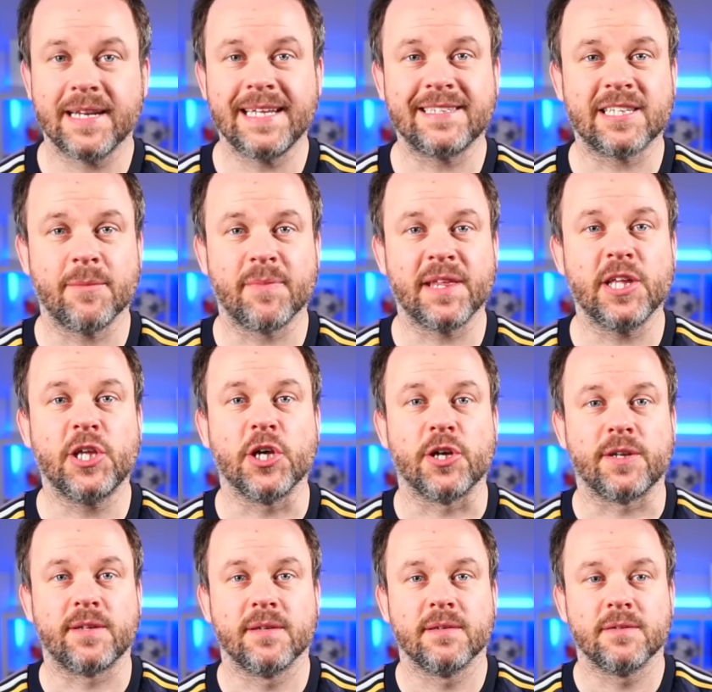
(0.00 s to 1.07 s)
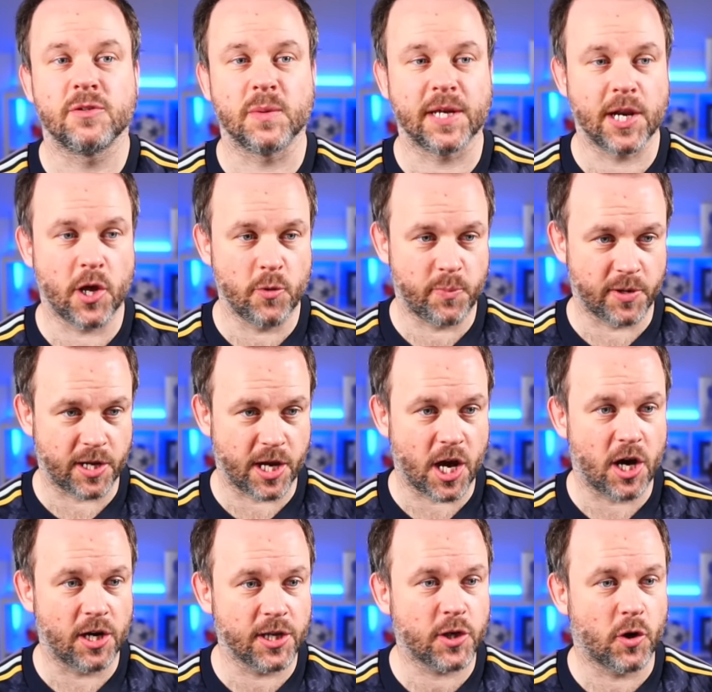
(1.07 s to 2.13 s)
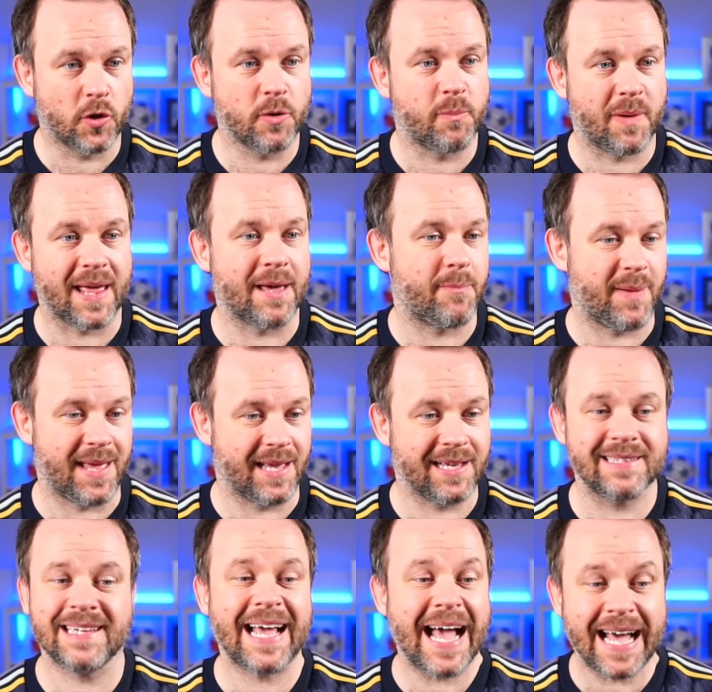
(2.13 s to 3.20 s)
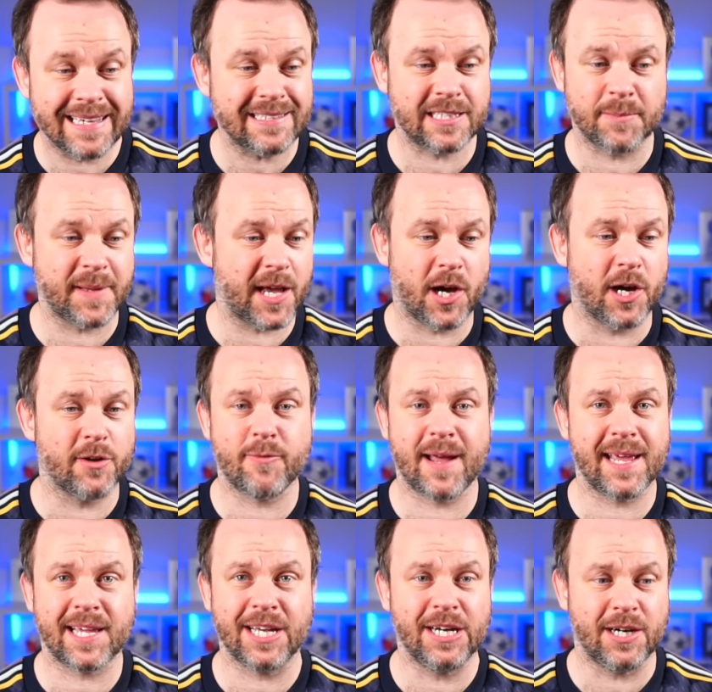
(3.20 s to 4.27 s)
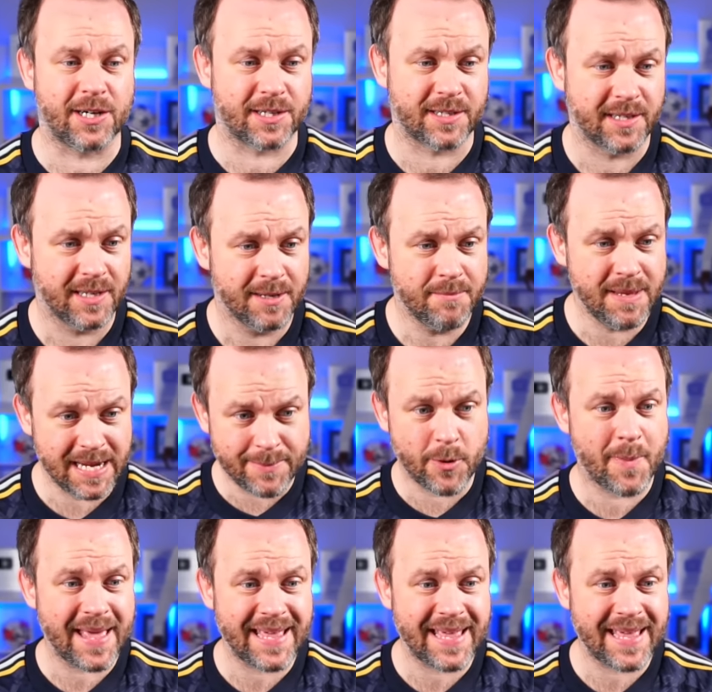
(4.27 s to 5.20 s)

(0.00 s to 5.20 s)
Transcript: need something good. So we're going to open an icon player pick because it has to be a high rated card. Minimum